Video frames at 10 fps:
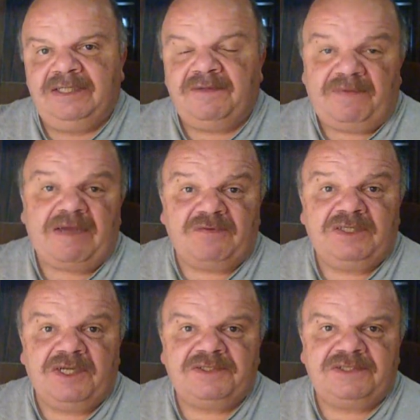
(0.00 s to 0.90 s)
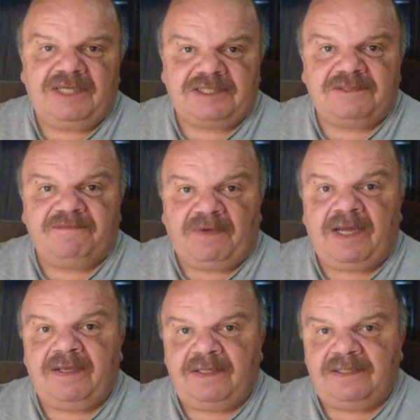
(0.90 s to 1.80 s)
The factory does test
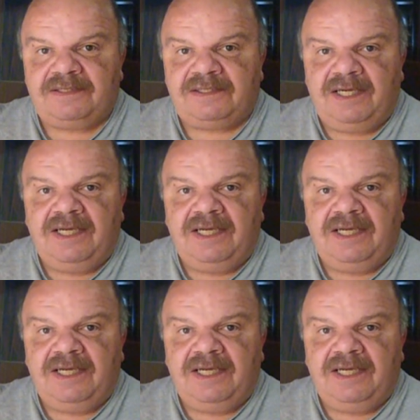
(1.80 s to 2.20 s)
fire these.